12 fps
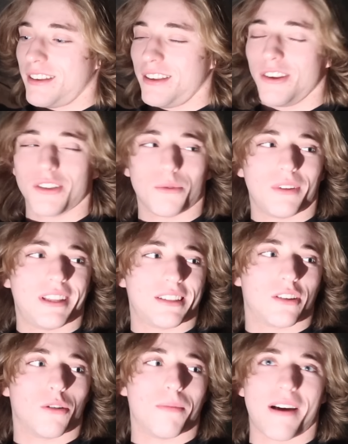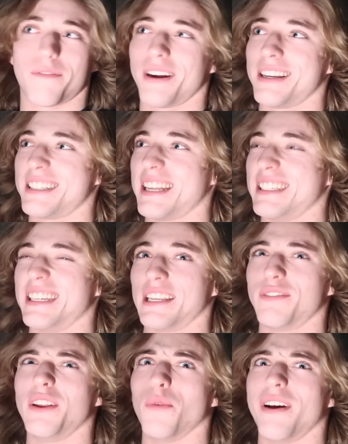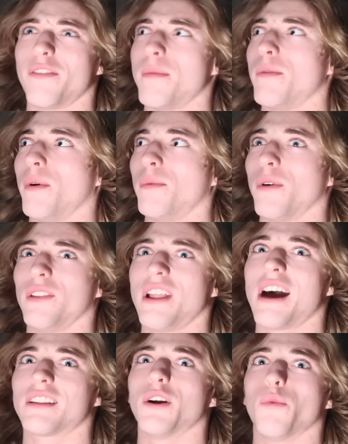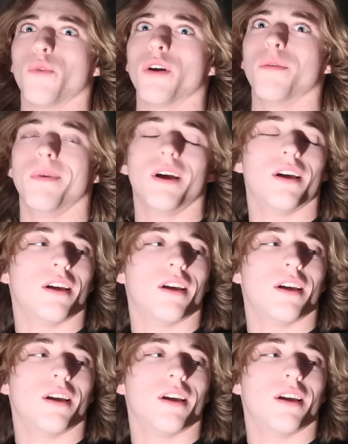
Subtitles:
You're the one that told my friend to stay 6 feet away from me when we were locked in a room.